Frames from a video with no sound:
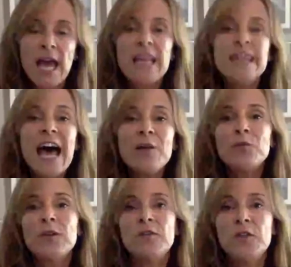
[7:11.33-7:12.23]
That
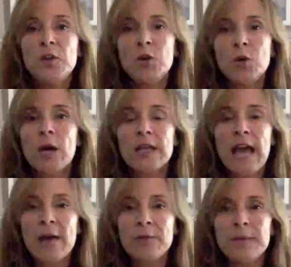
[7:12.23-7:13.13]
review
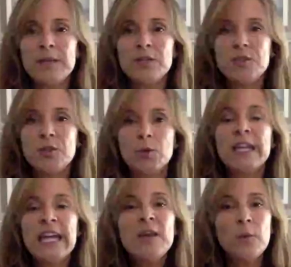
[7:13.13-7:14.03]
allowed me to
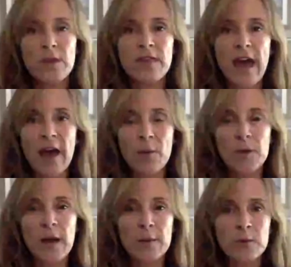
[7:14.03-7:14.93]
lead with that
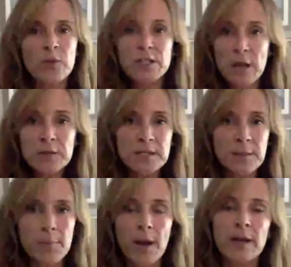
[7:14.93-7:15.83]
when I would reach out to
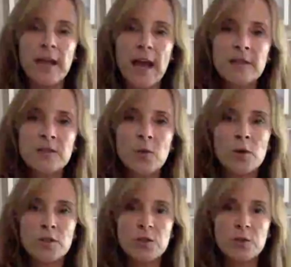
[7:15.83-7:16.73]
some podcasts or
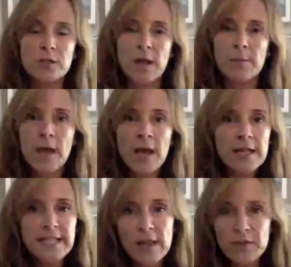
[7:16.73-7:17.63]
to some
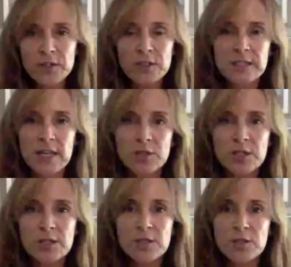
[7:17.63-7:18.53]
television
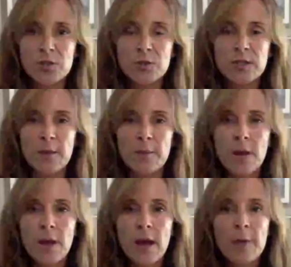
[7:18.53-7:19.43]
stations to do some
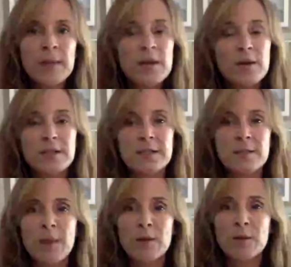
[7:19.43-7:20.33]
appearances
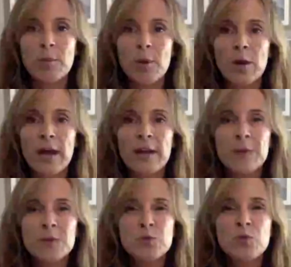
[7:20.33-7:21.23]
about the book. And it
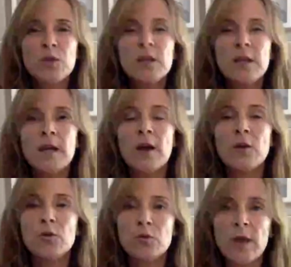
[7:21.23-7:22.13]
was really a
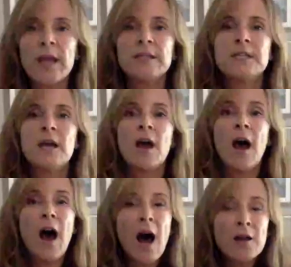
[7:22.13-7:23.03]
great
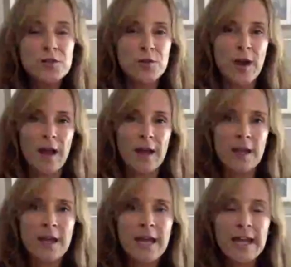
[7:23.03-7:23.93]
entree
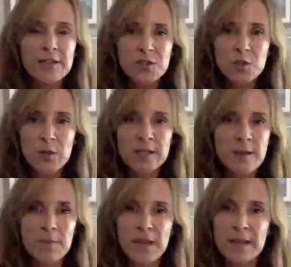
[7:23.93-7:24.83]
into doing
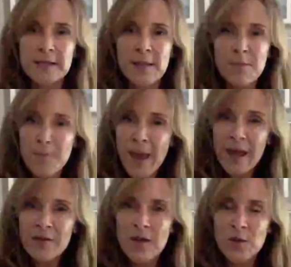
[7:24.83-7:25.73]
some things that may
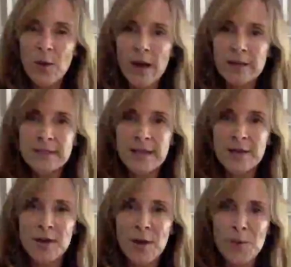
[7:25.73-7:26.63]
have otherwise said
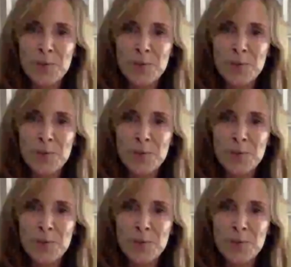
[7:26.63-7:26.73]
no.